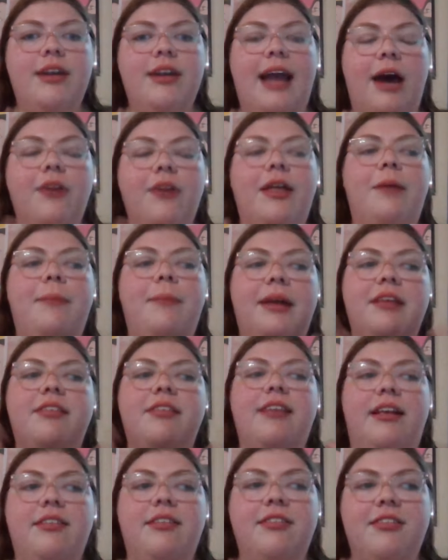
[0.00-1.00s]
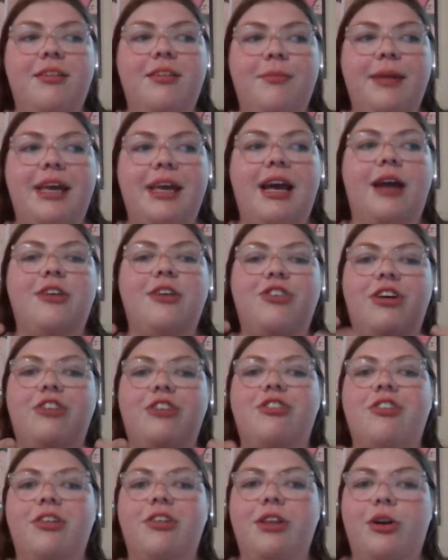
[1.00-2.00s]
Now that makes sense to me. I
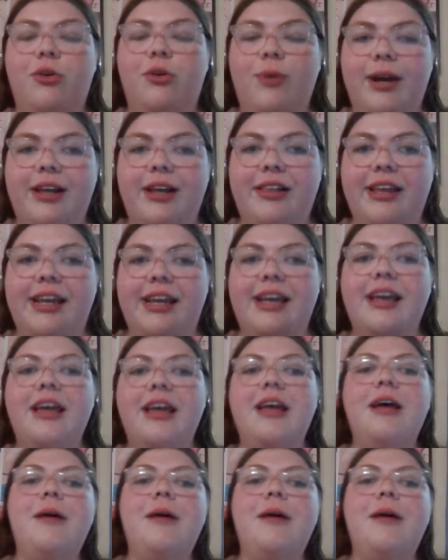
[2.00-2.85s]
judged a little quickly,